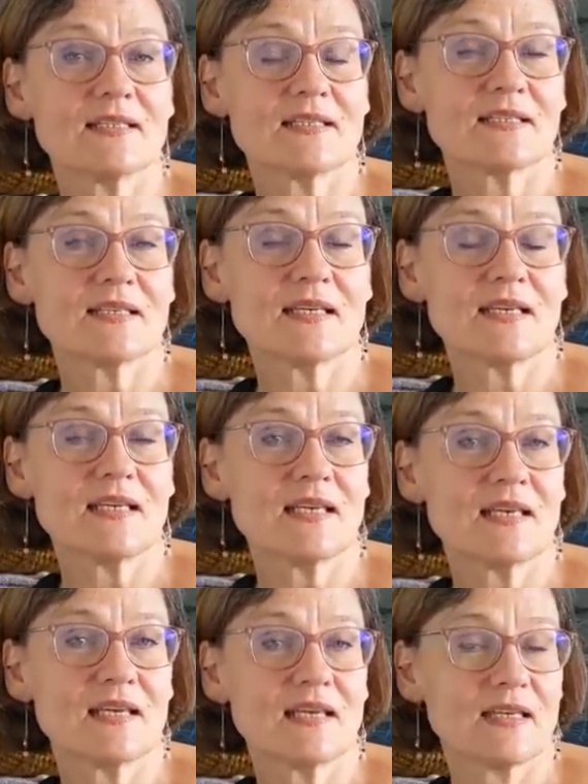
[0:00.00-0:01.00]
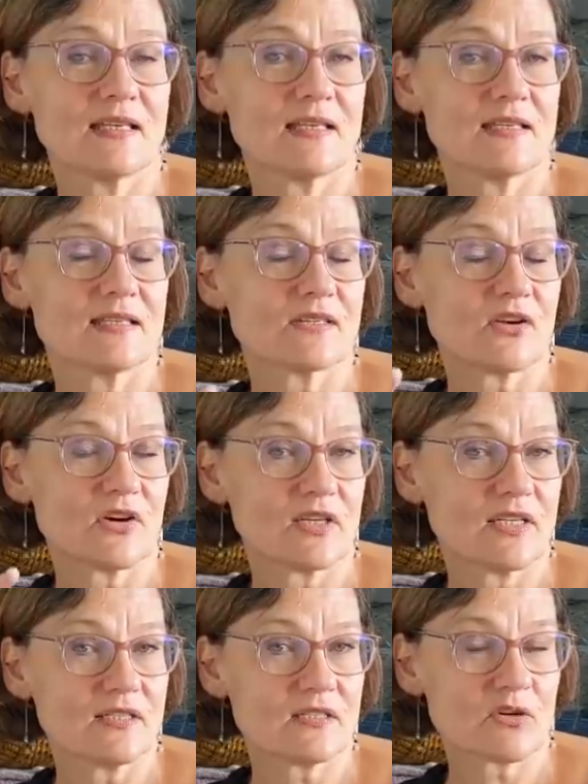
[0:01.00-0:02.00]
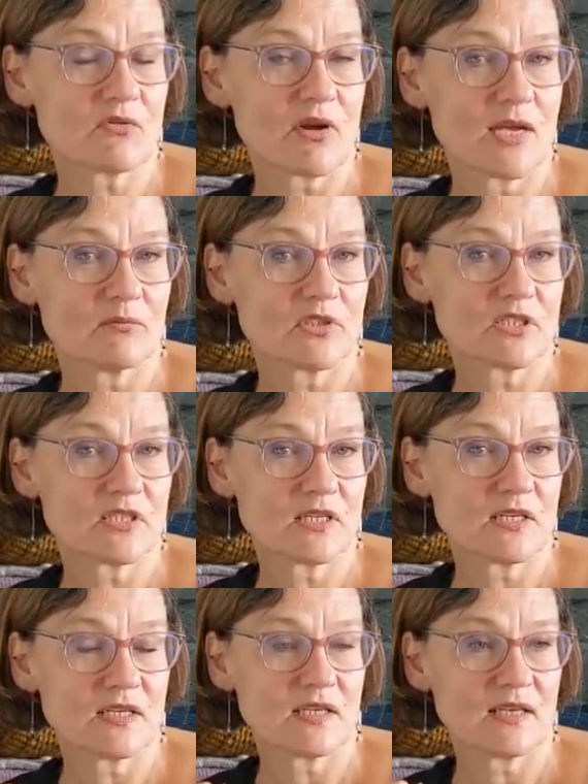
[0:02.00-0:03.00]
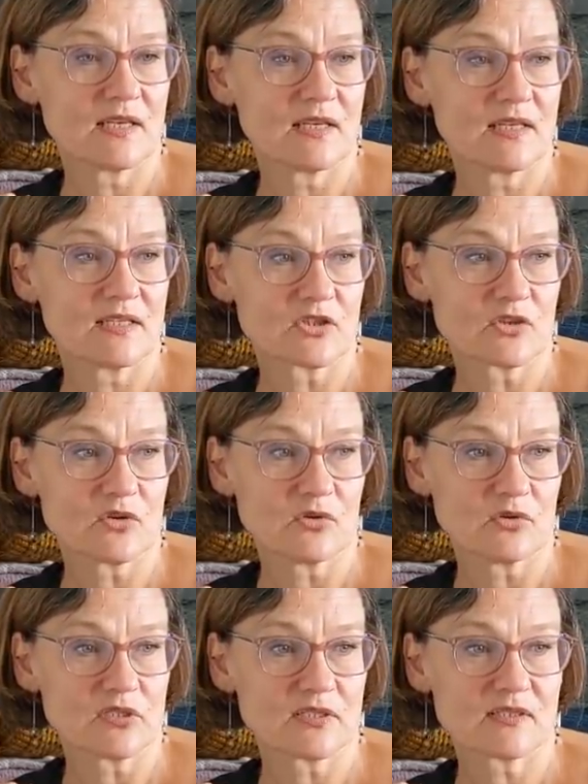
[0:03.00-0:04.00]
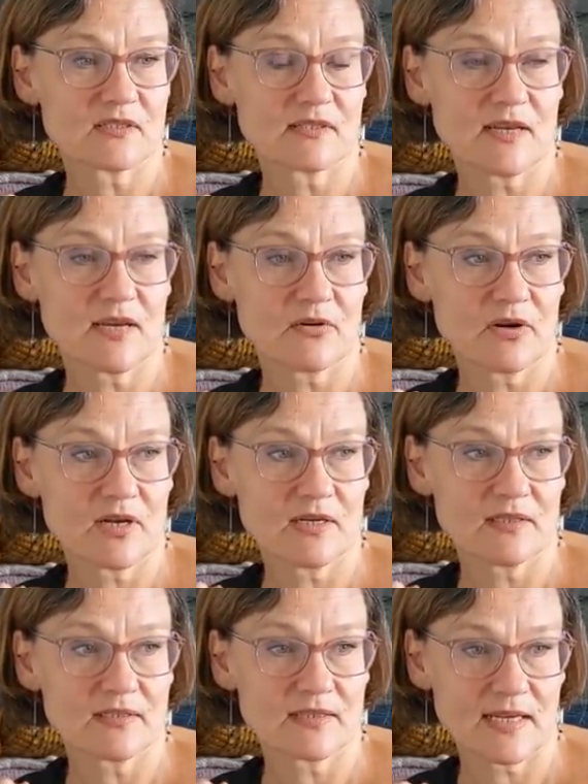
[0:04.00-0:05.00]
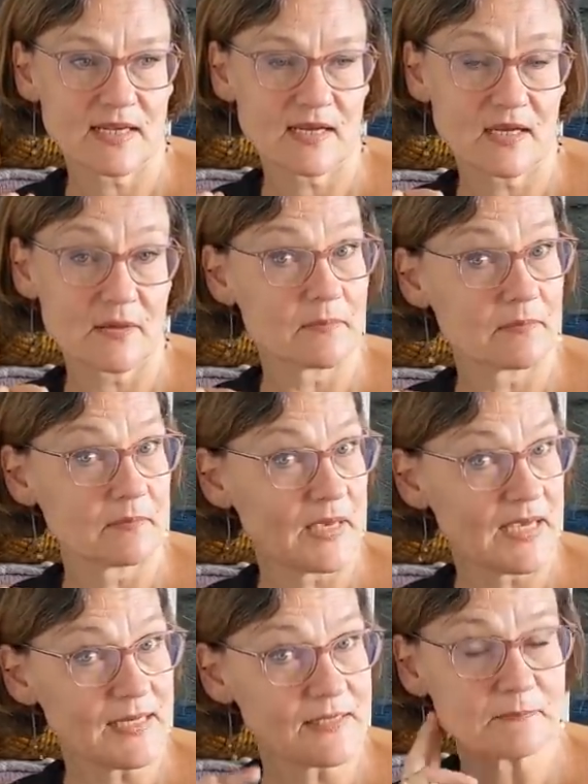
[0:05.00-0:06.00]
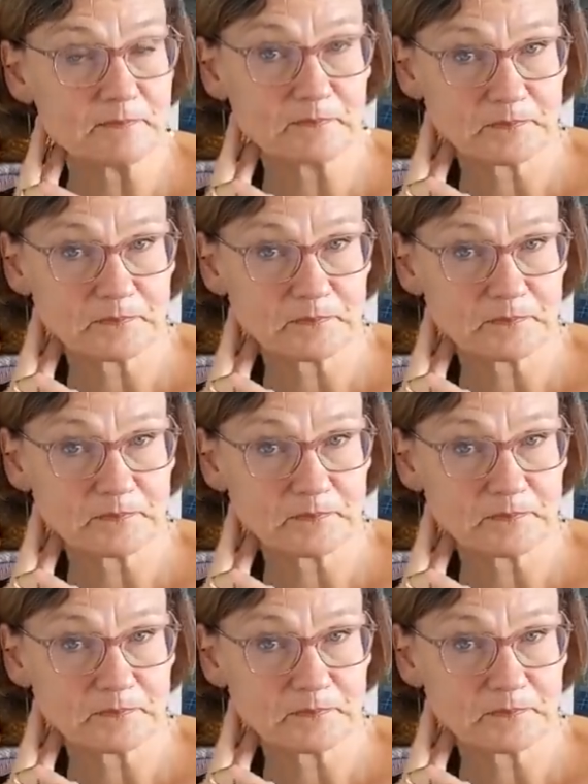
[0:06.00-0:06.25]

She is on Instagram. She is called Sarah Taylor Made.